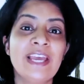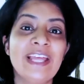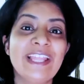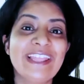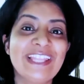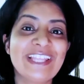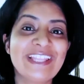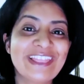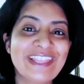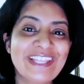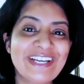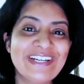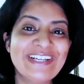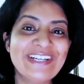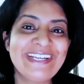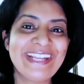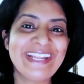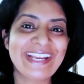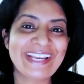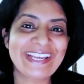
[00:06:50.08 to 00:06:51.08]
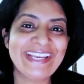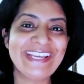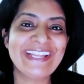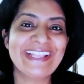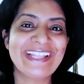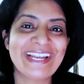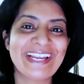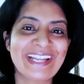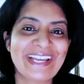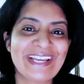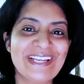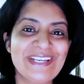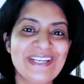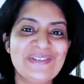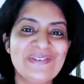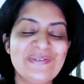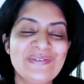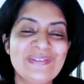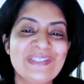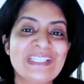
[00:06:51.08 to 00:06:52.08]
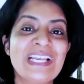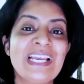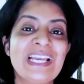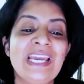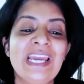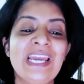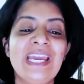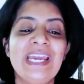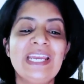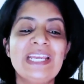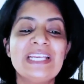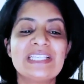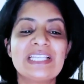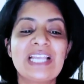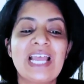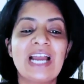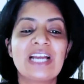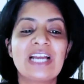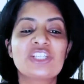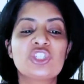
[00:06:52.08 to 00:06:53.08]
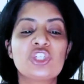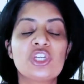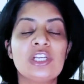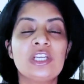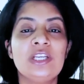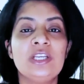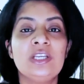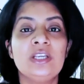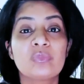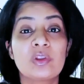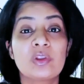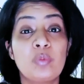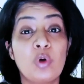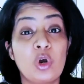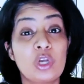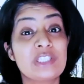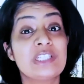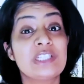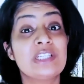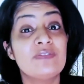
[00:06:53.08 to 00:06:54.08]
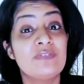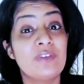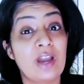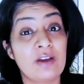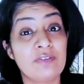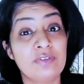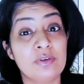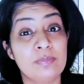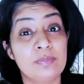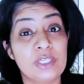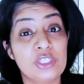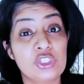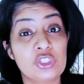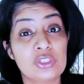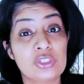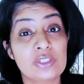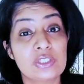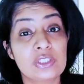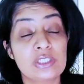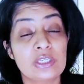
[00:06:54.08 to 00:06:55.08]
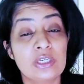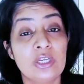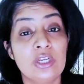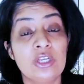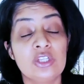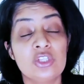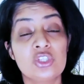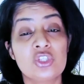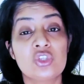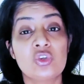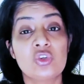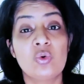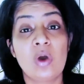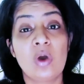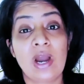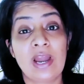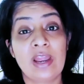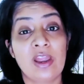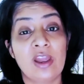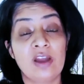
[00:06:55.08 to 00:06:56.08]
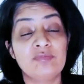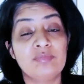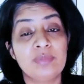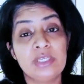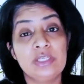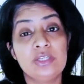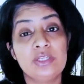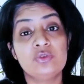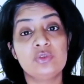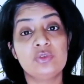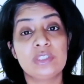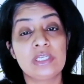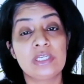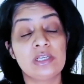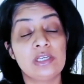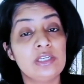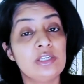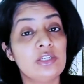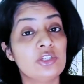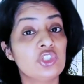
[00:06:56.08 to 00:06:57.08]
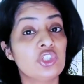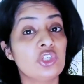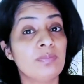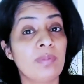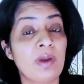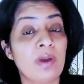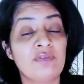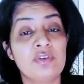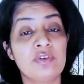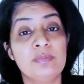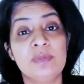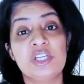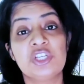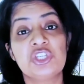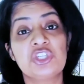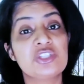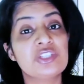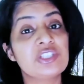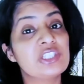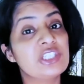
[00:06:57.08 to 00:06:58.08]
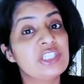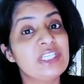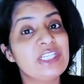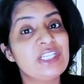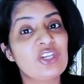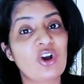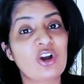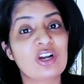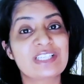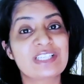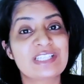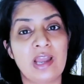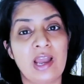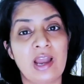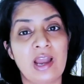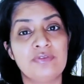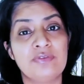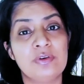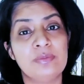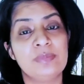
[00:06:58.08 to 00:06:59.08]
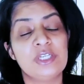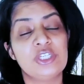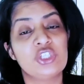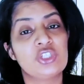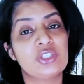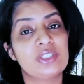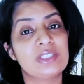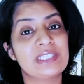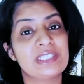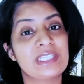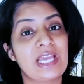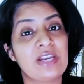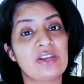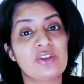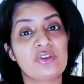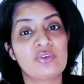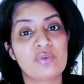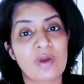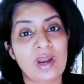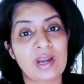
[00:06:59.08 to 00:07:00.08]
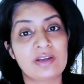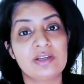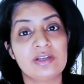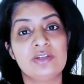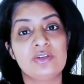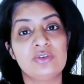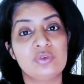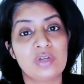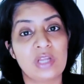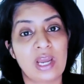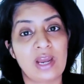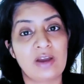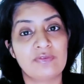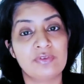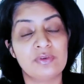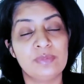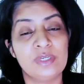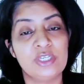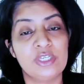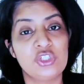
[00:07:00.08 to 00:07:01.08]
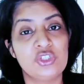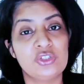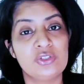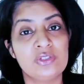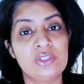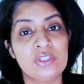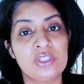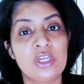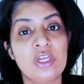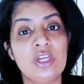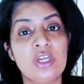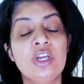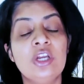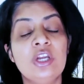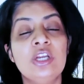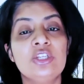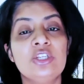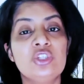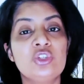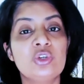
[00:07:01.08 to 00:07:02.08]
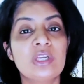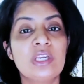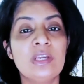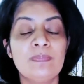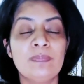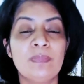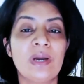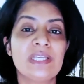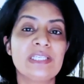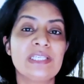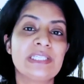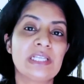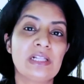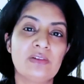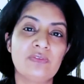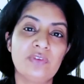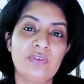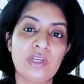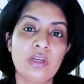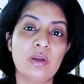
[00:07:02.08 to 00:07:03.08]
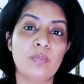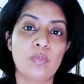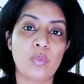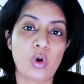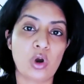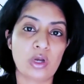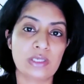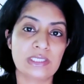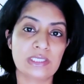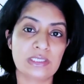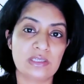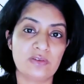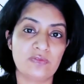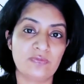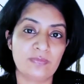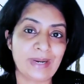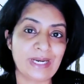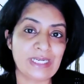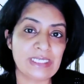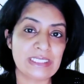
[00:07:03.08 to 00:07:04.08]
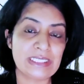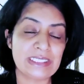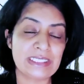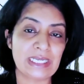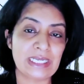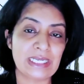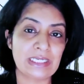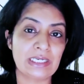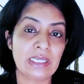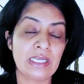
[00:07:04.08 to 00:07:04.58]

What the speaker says: The third technique that I use is actually positive affirmations. So I have been using leadership affirmations, detox affirmations, and gratitude affirmations to keep myself in a positive mindset.